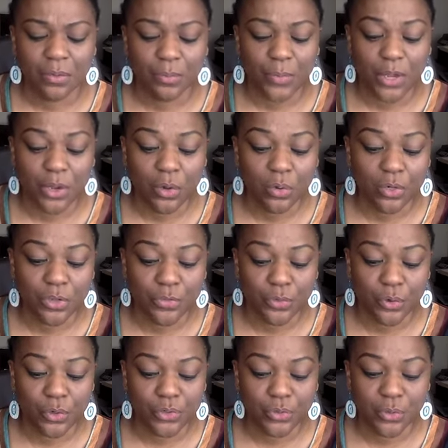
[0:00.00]
my only
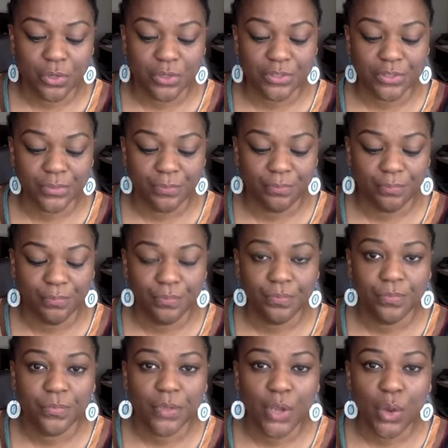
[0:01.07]
thought was,
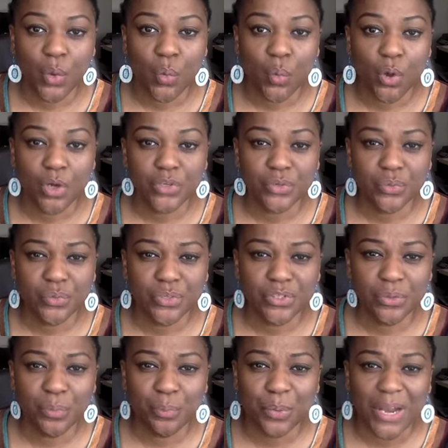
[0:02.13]
what would
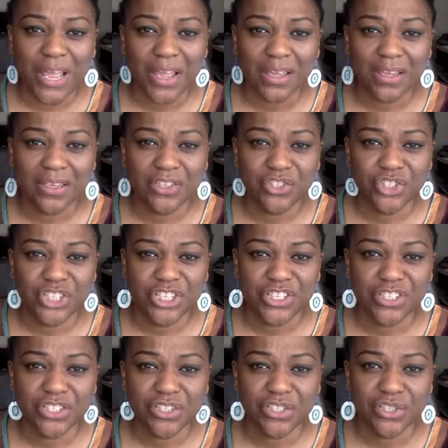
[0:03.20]
Black
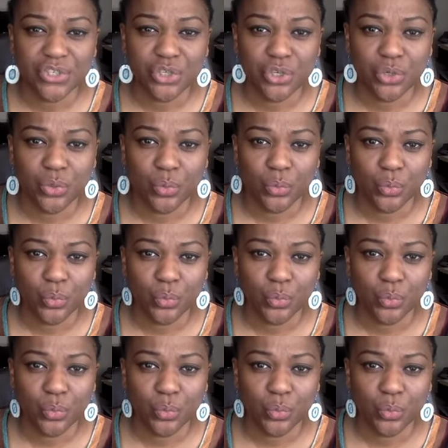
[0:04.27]
Jesus do?